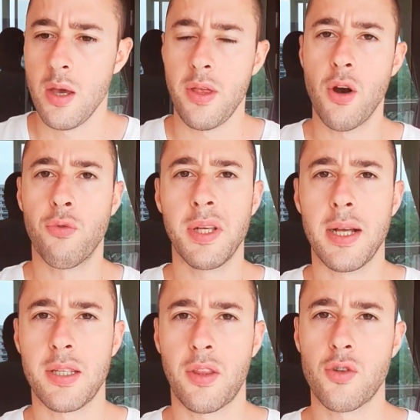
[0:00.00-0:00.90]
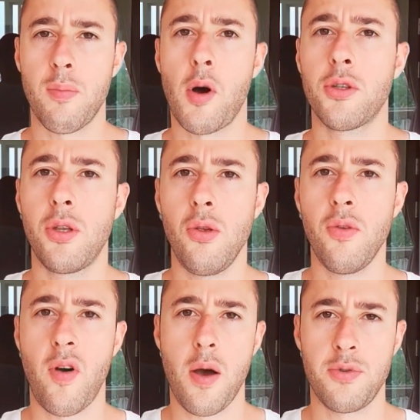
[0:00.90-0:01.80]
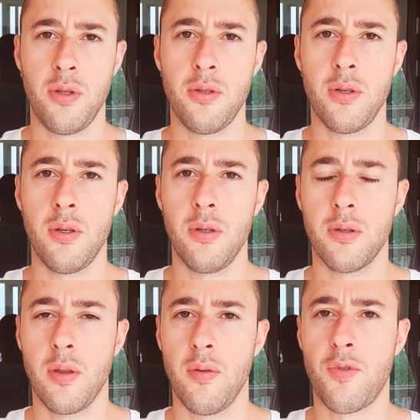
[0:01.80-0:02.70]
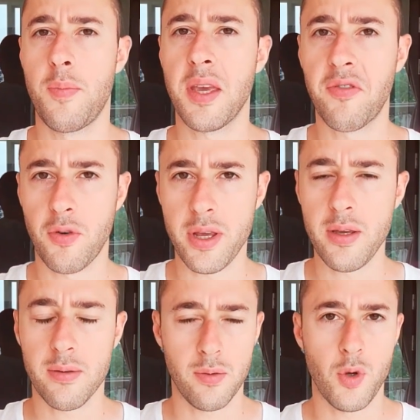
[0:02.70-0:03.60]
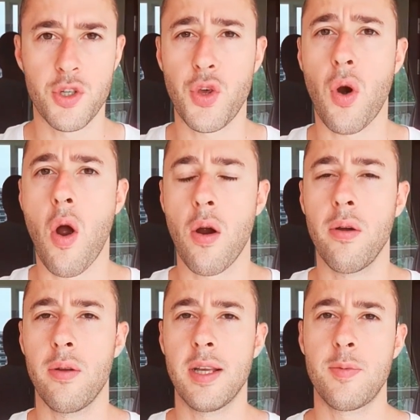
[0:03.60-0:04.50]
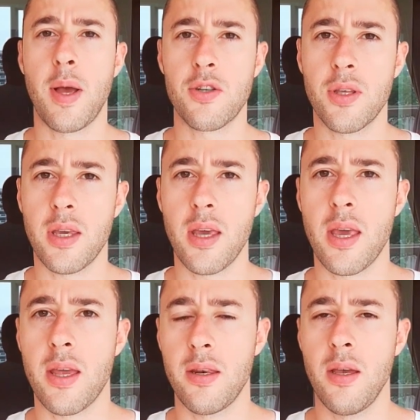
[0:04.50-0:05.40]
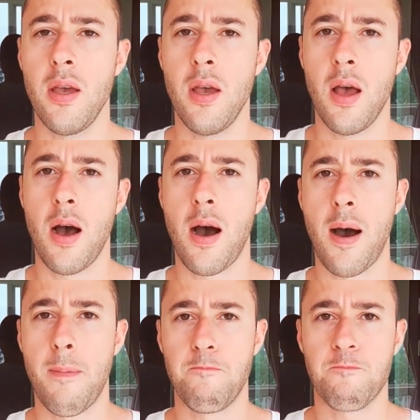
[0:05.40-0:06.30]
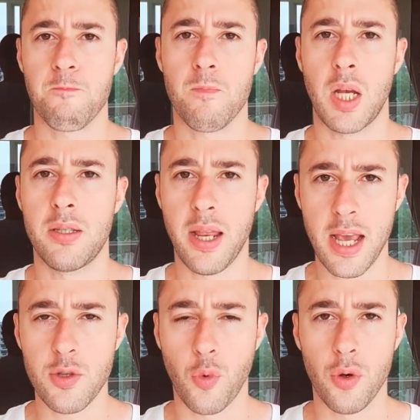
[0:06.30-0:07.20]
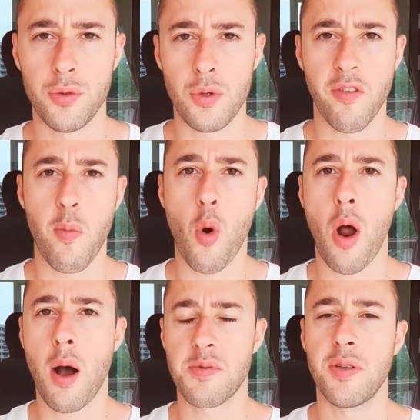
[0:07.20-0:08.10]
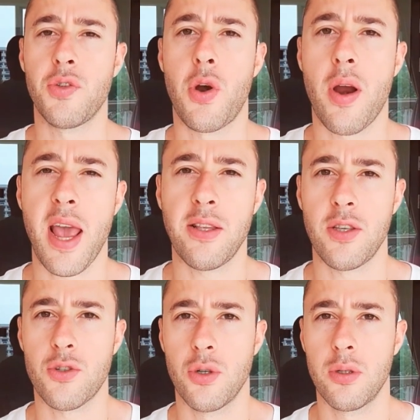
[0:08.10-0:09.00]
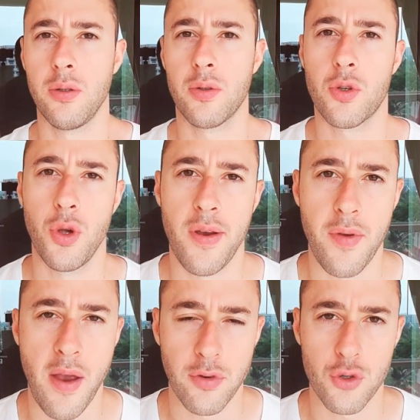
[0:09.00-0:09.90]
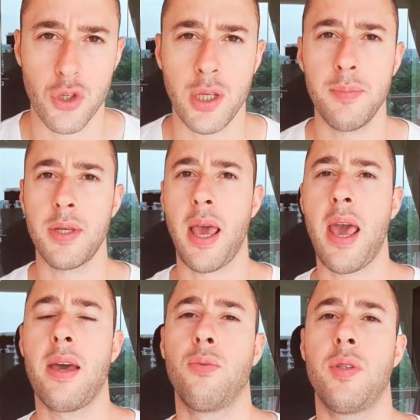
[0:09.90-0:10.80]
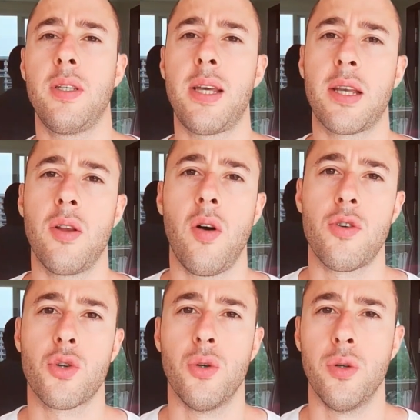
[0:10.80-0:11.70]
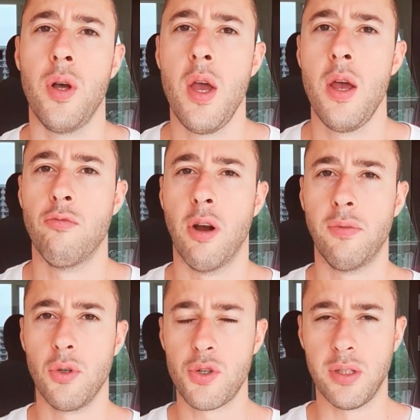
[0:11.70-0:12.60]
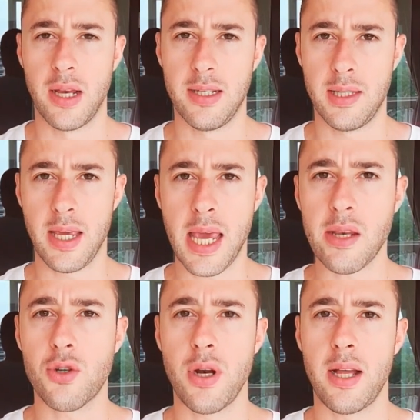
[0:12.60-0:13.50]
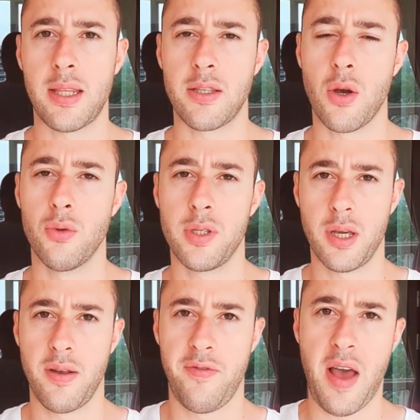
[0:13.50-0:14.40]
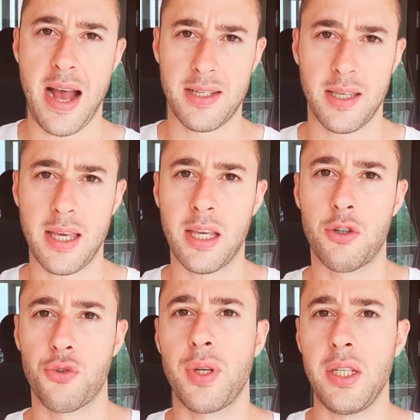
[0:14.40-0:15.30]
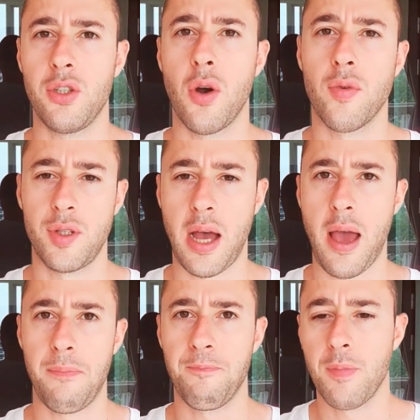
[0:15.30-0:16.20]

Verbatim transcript: They don't realize that there's a multitude of options for being free, which there are, especially in um, today's world. You have more options than our ancestors could have ever dreamed, and with the technological revolution that is the internet, that's only going to vastly increase over time.